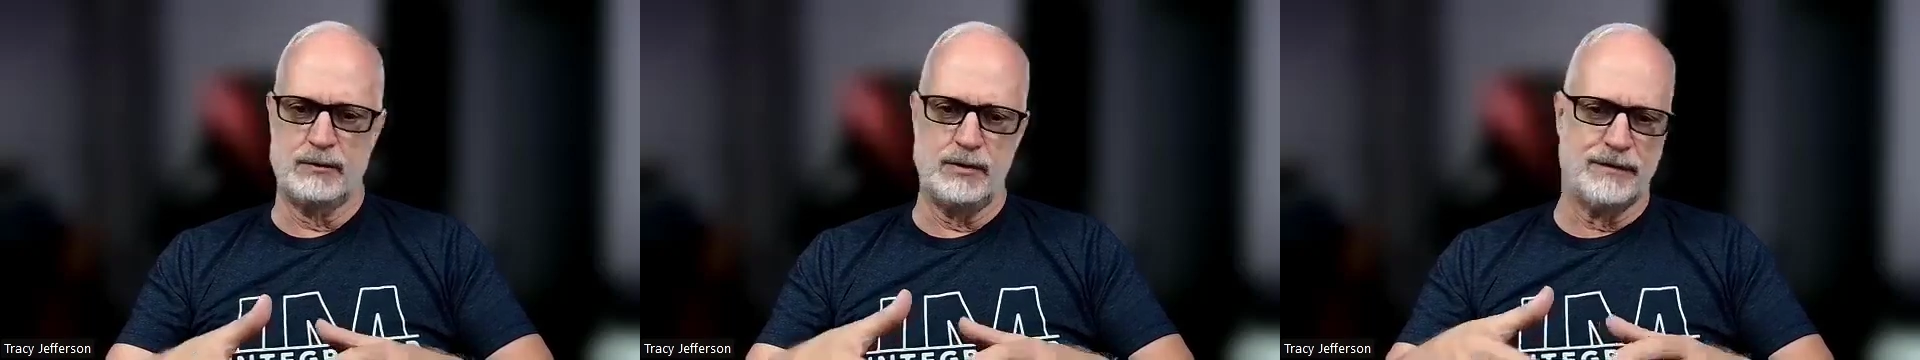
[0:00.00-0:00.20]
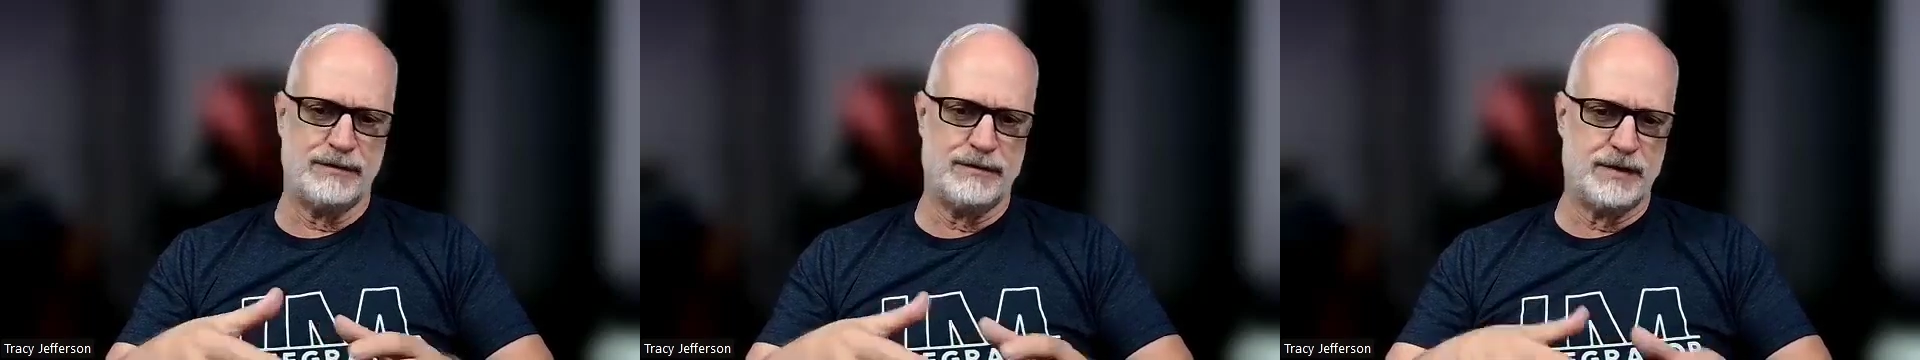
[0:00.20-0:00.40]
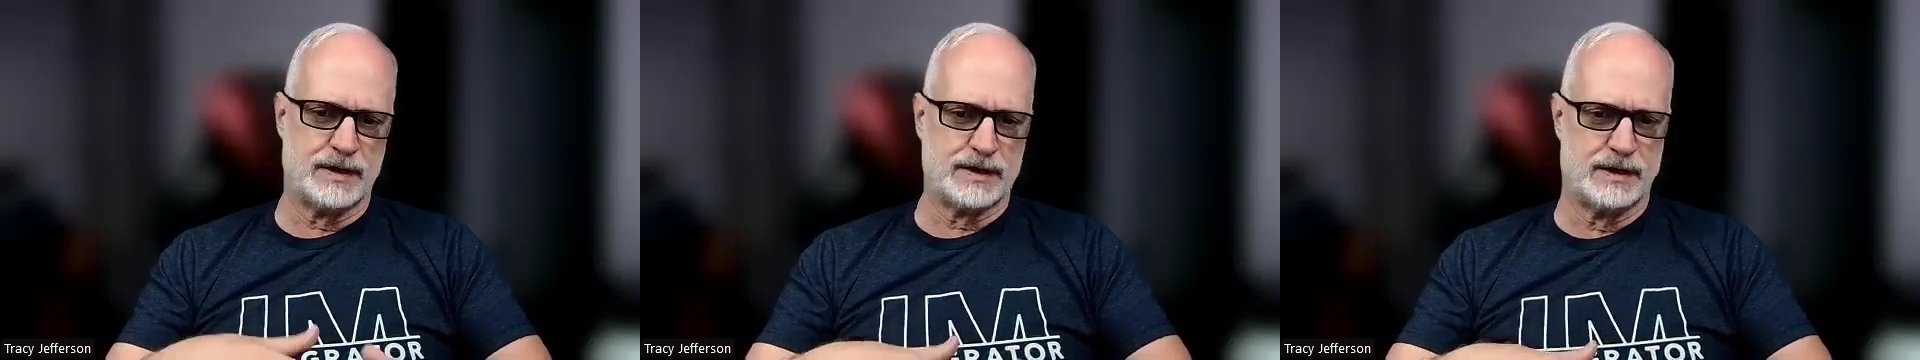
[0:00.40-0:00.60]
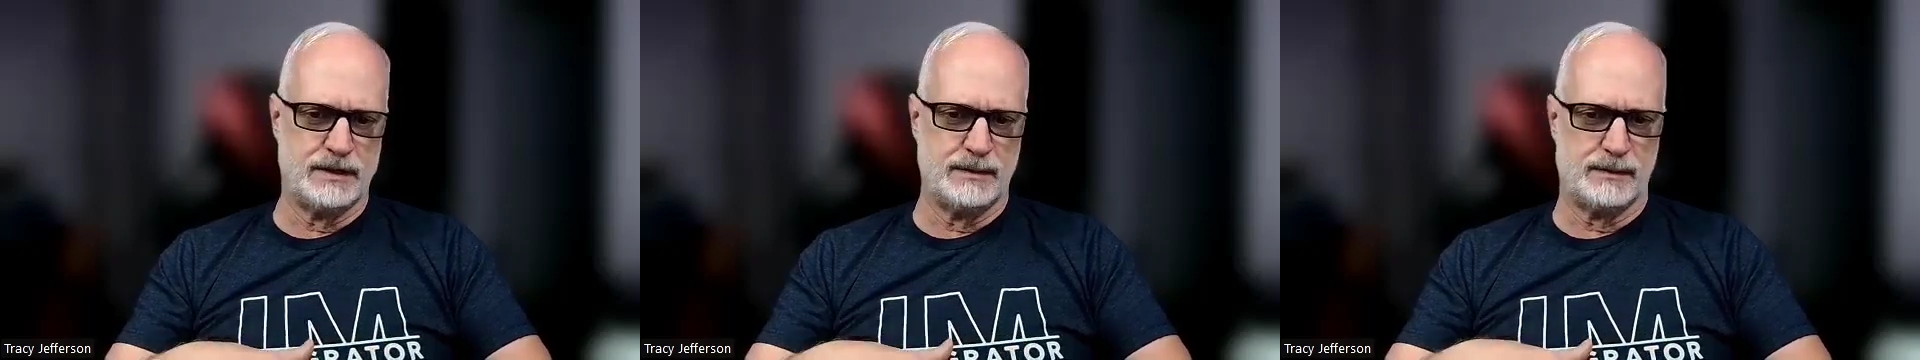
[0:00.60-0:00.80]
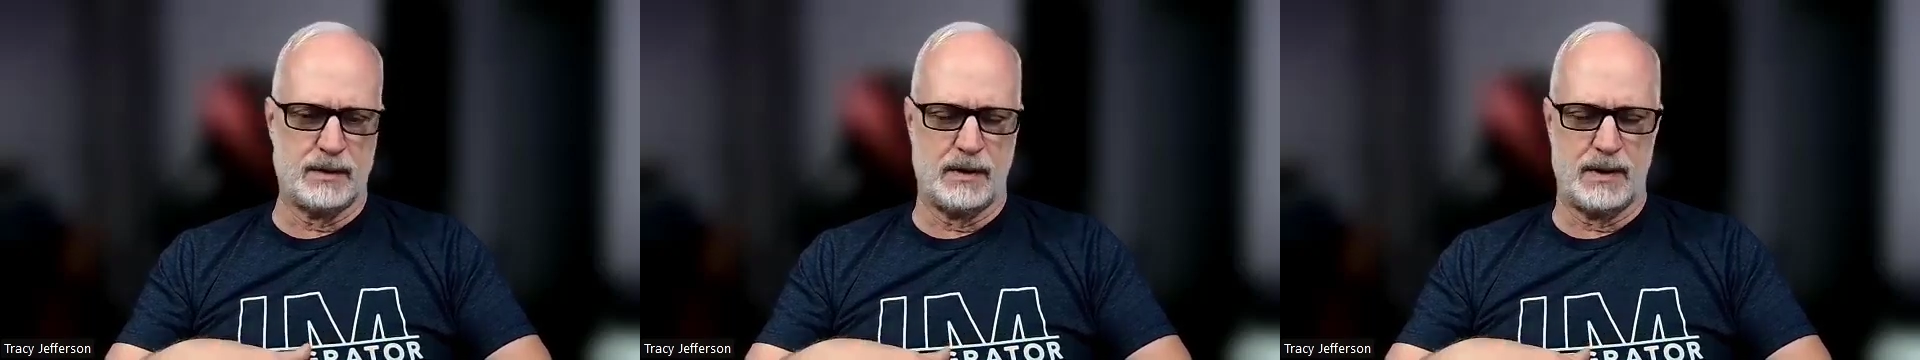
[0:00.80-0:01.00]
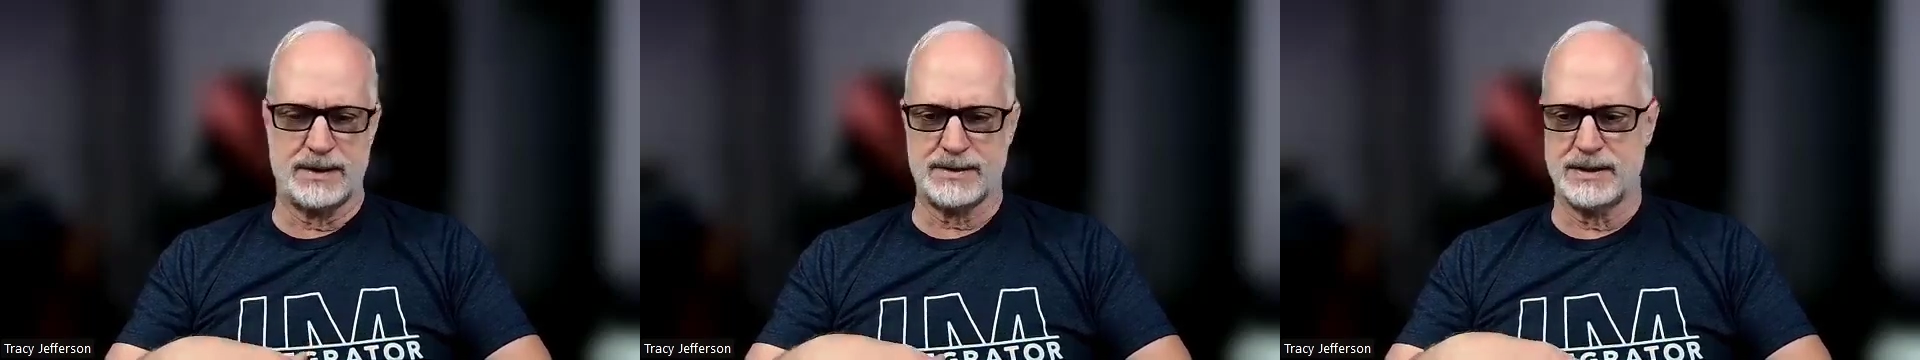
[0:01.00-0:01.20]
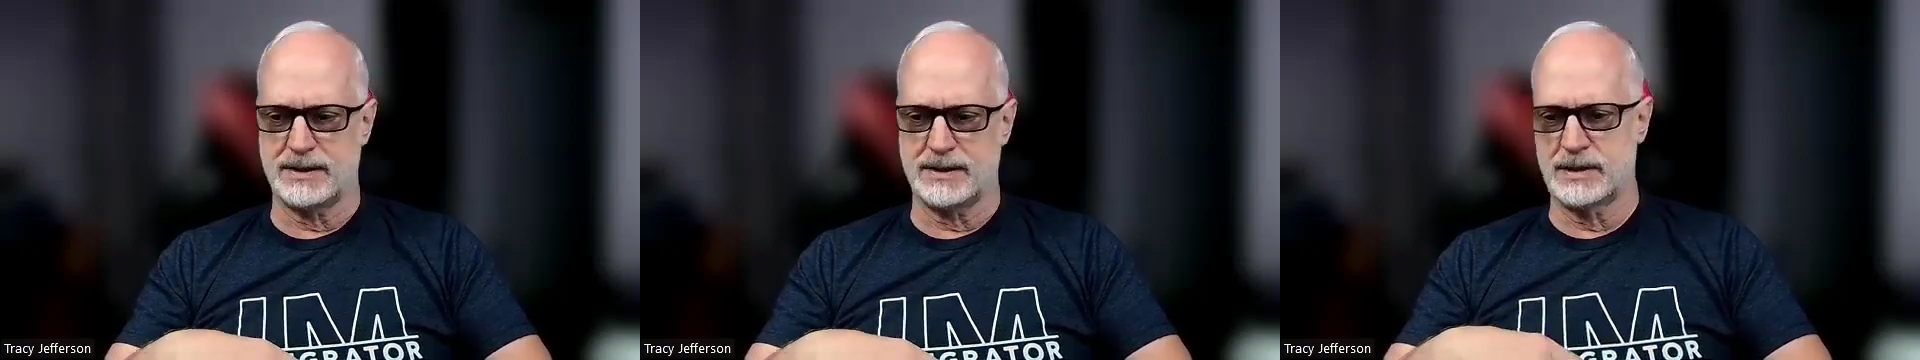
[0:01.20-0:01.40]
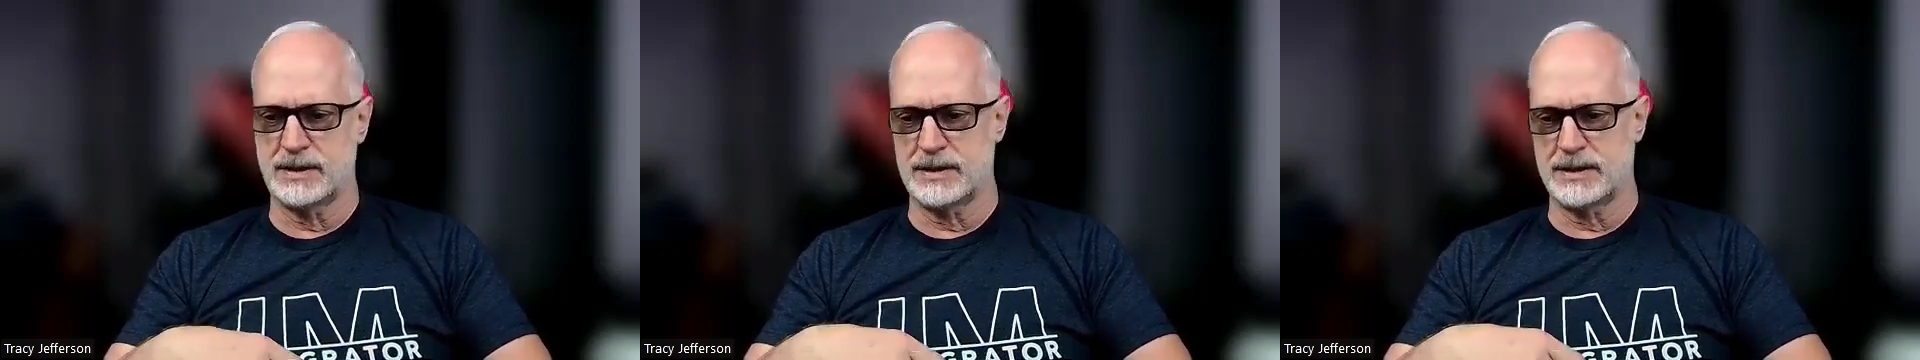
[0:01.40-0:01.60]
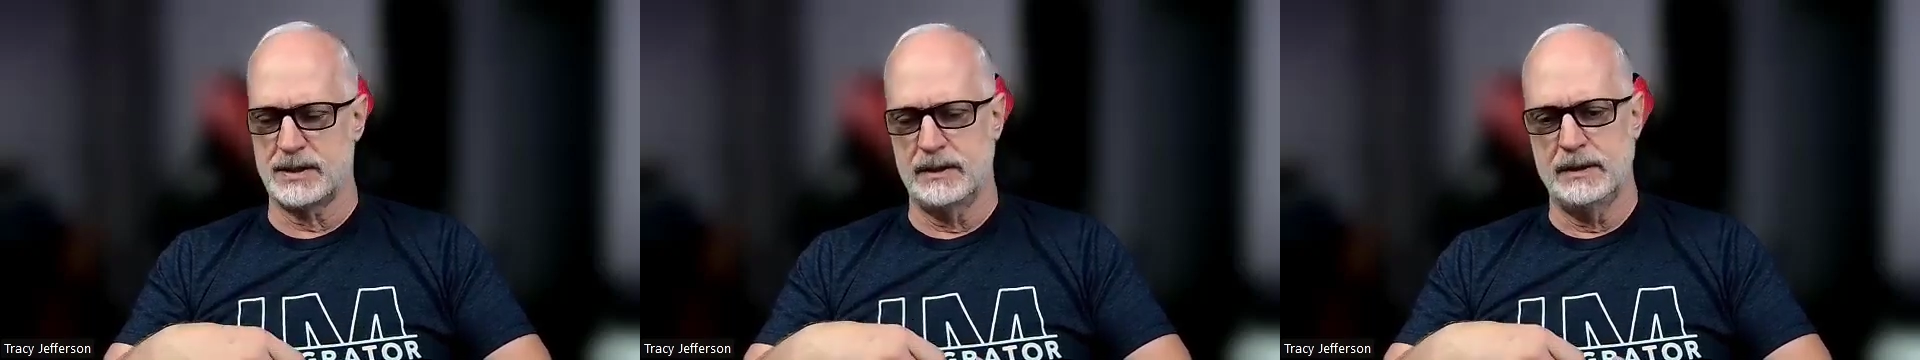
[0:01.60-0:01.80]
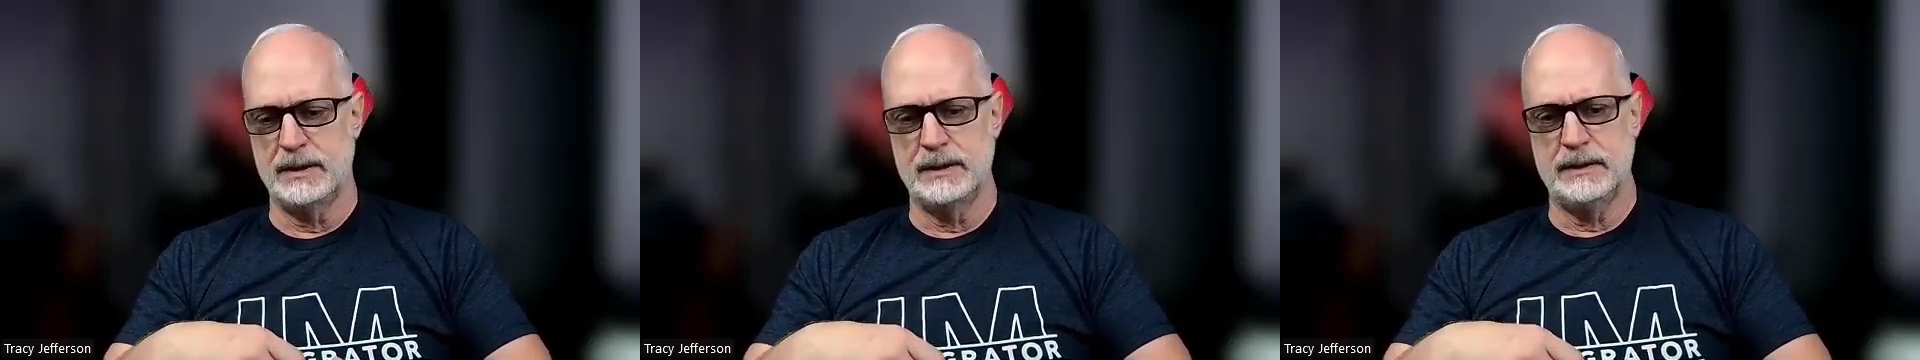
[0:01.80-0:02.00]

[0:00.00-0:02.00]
and you're fixing the processes and